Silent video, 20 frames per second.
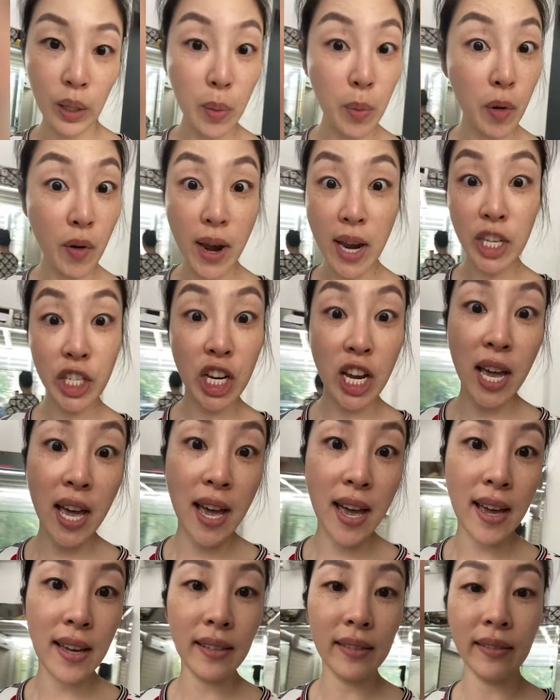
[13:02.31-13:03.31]

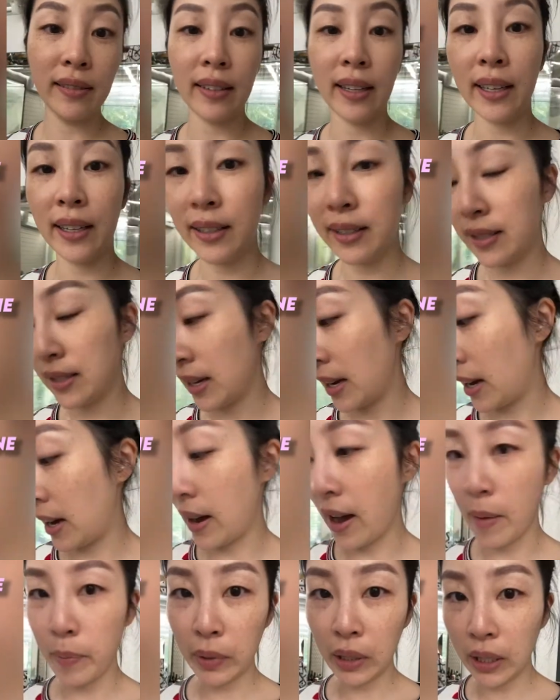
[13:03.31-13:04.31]
liberation, and
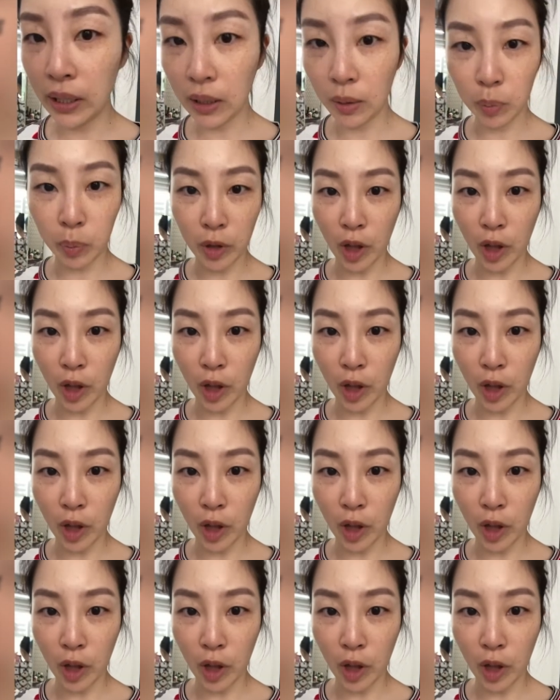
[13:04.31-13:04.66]
uh, I'm a little